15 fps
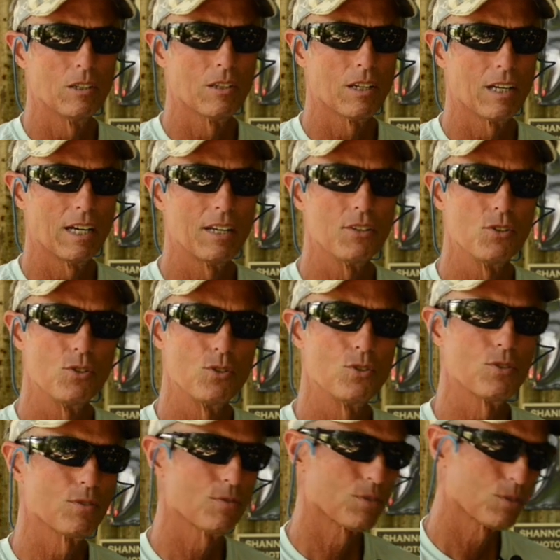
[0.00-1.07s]
that I
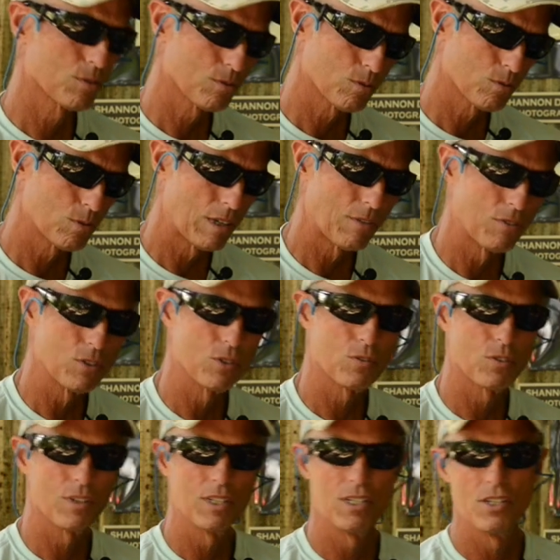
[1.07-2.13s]
use for reference
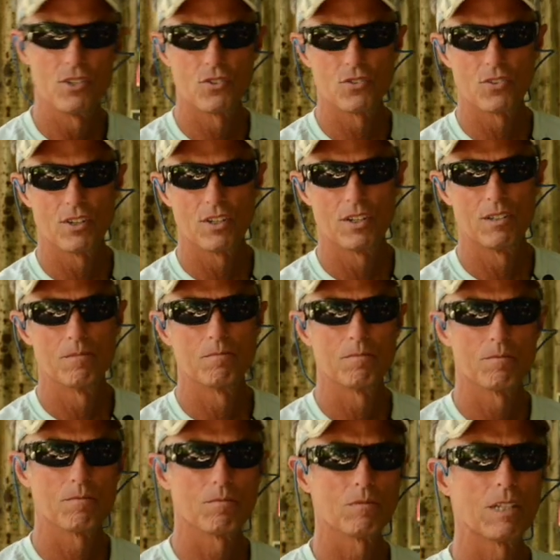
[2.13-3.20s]
for this
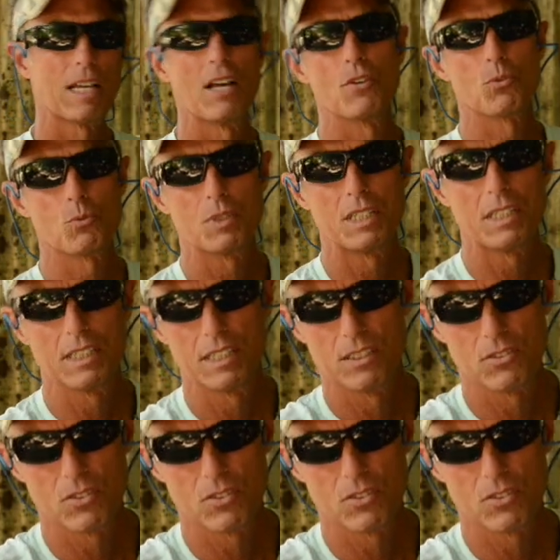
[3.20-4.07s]
last weekend.